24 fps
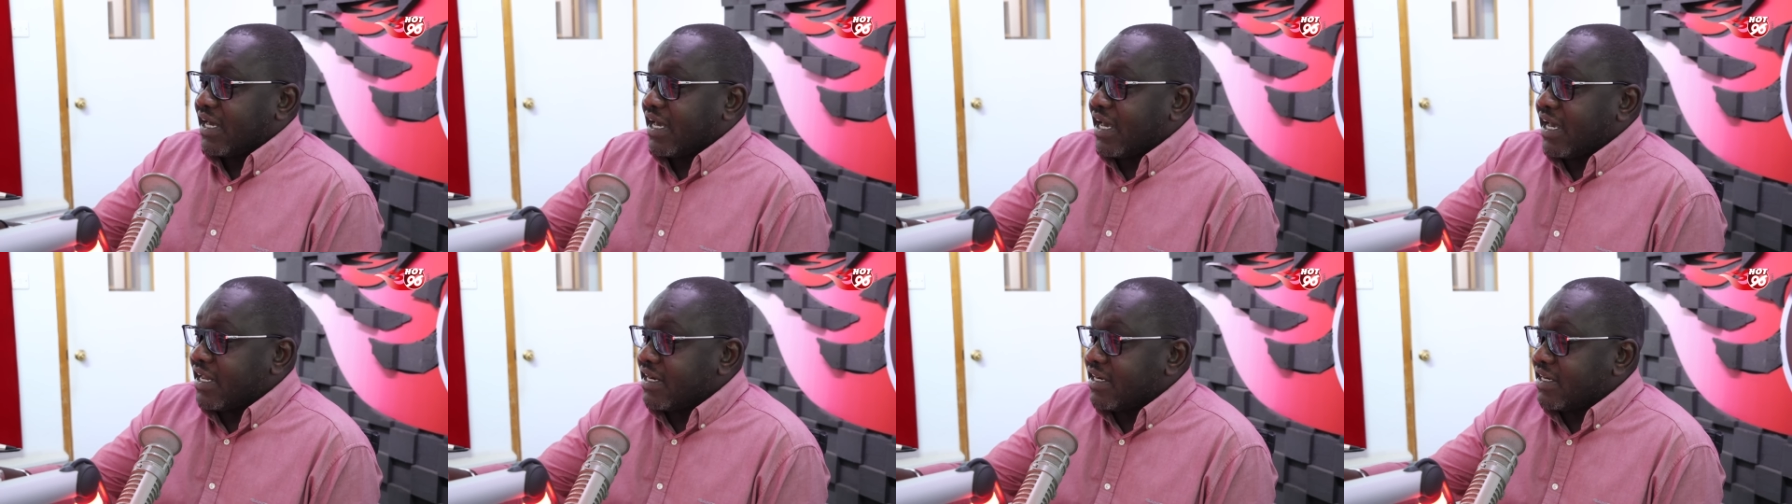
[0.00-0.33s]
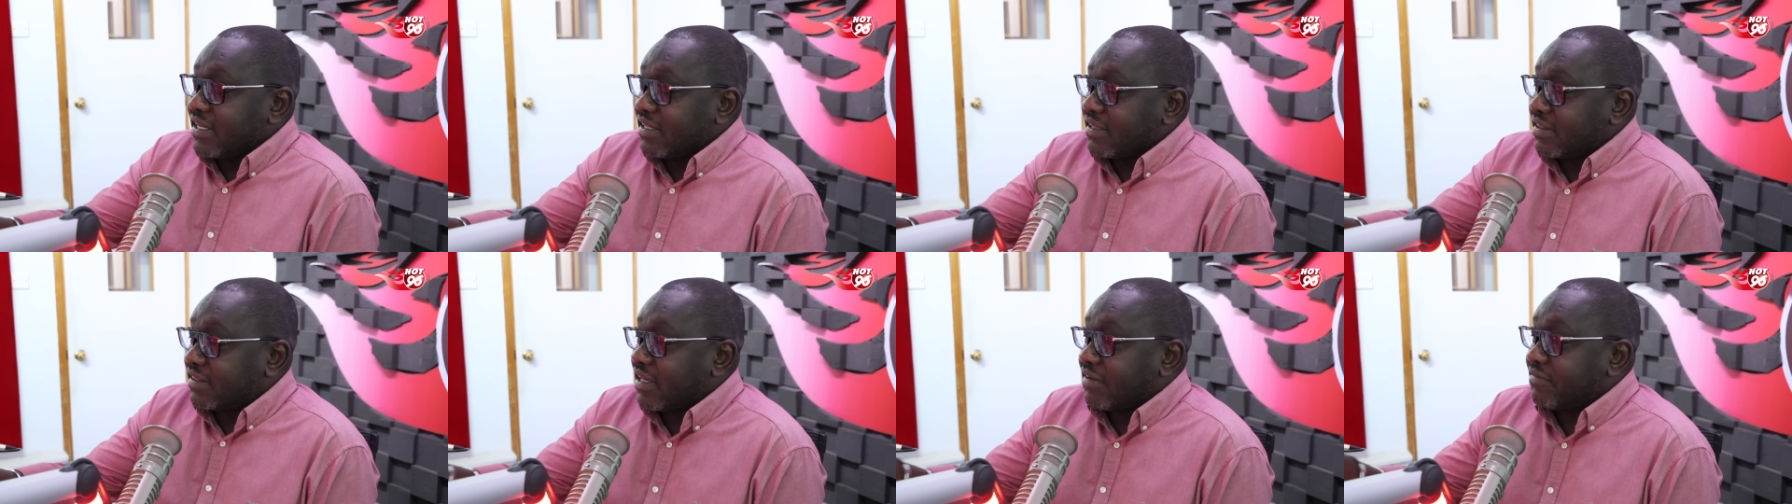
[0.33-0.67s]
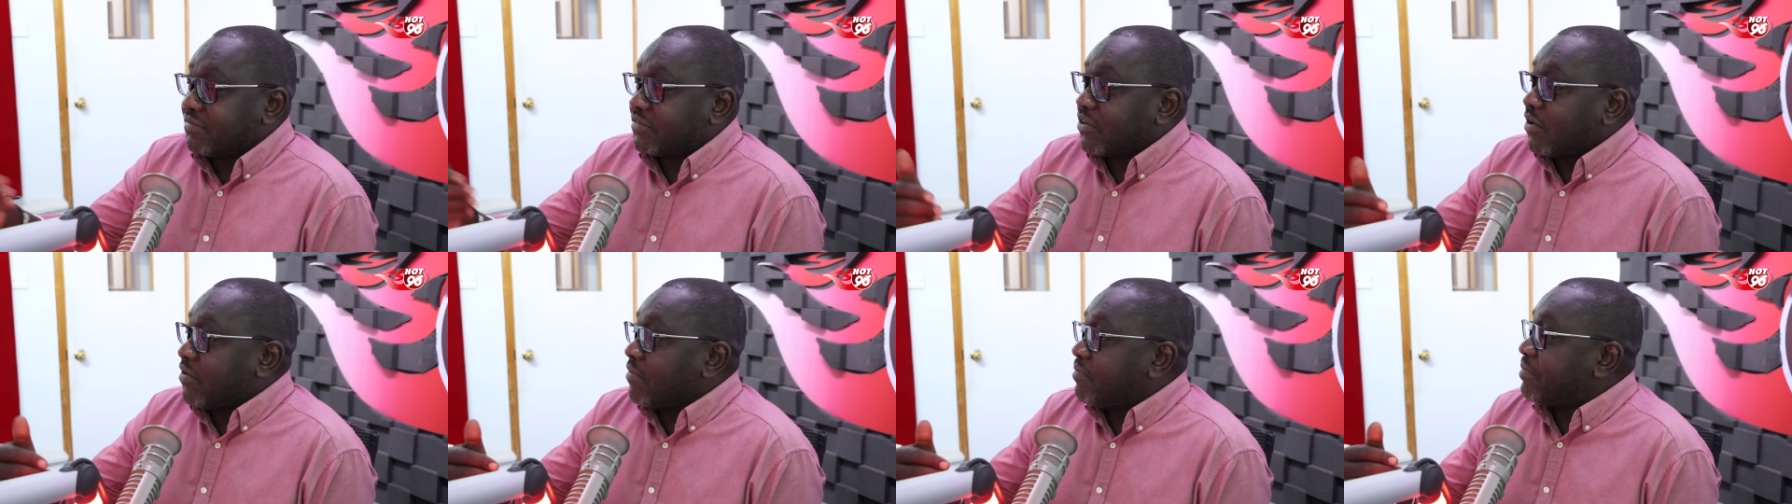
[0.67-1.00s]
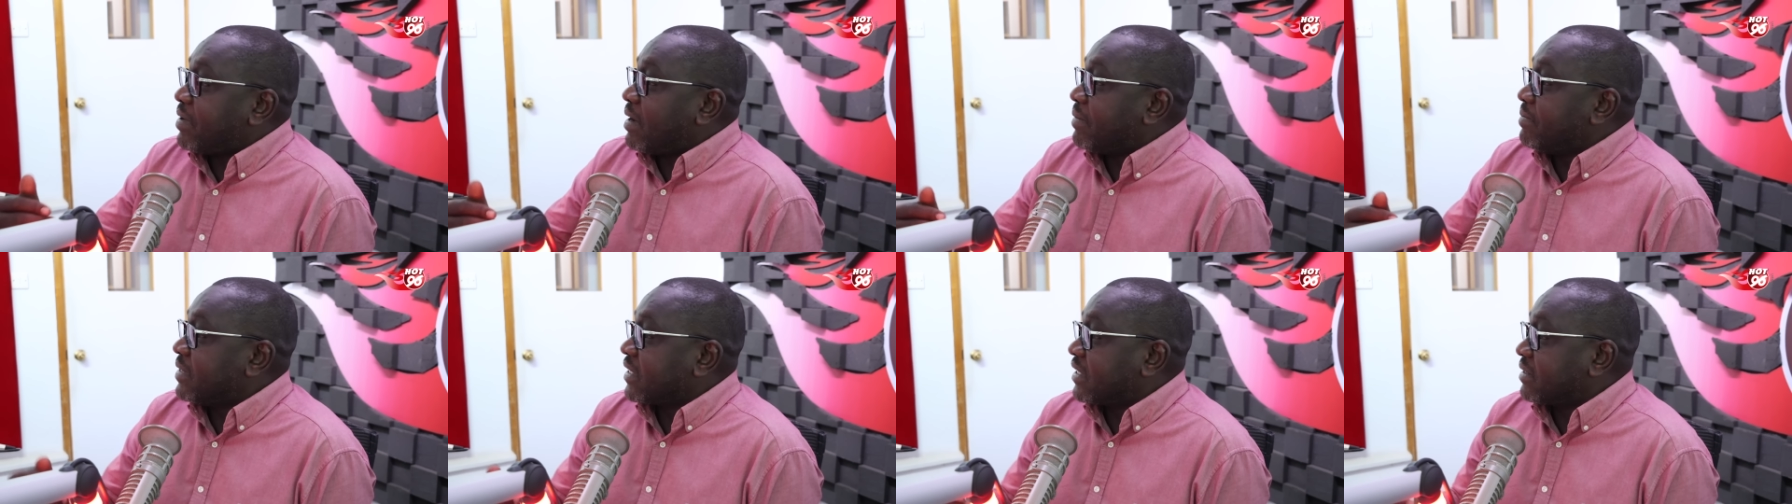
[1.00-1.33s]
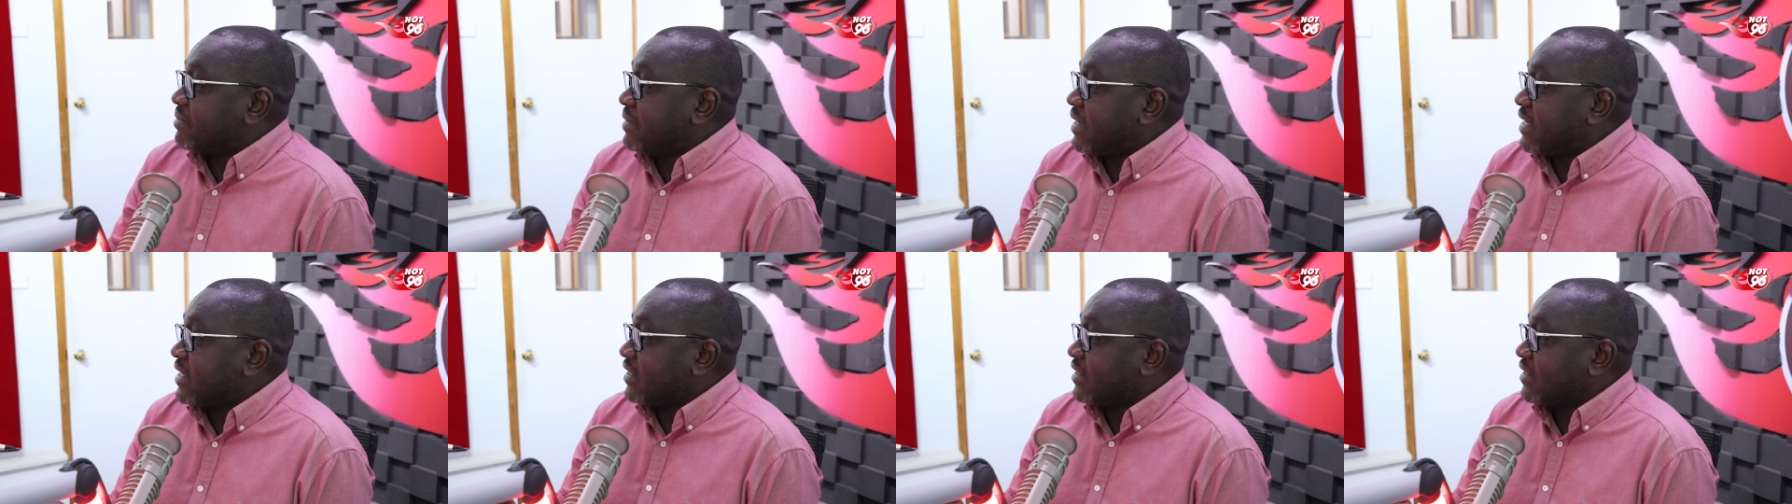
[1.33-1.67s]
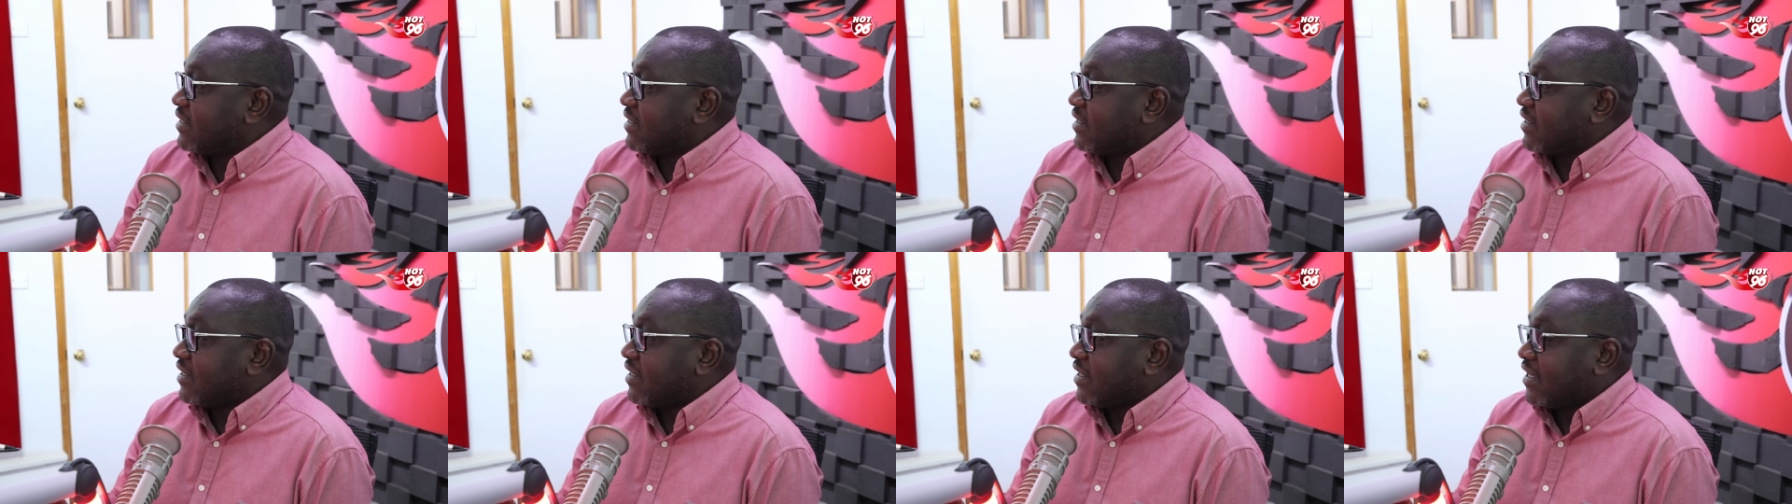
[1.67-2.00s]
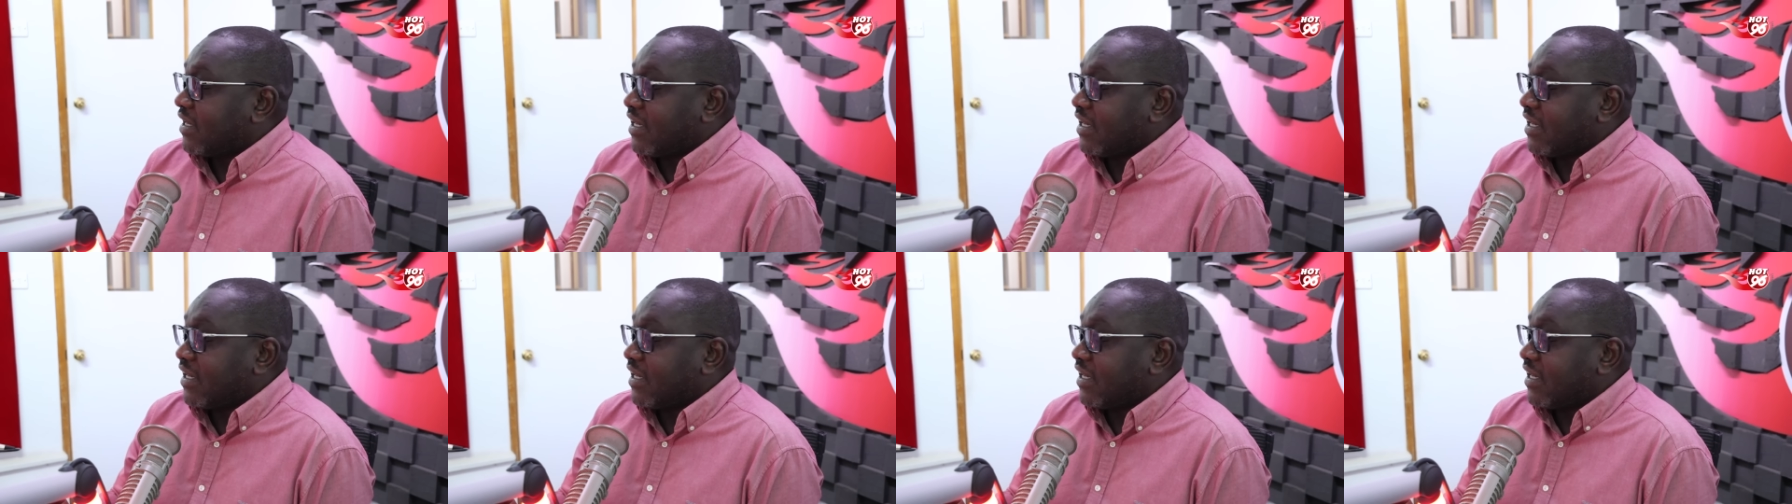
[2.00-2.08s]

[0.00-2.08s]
ending theft of public money. Mm.